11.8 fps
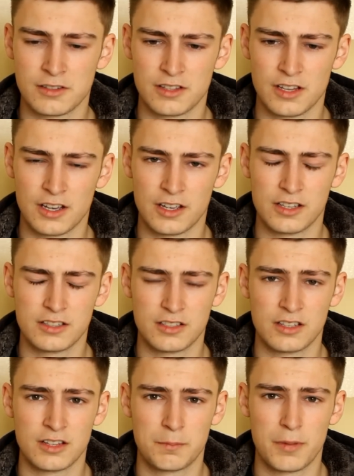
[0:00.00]
in
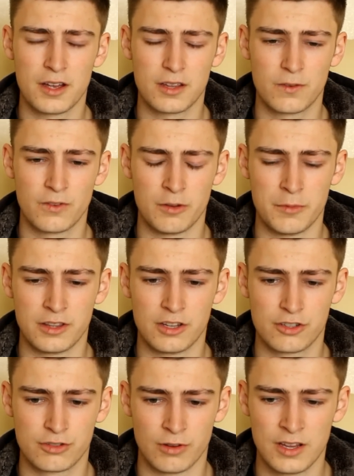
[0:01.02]
the bike film
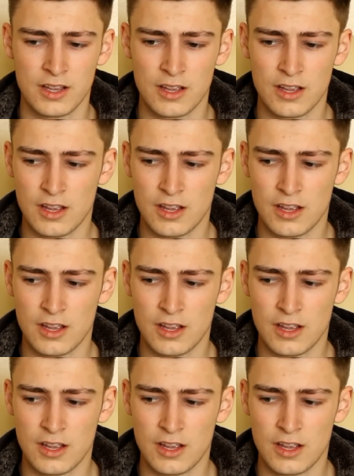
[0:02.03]
industry.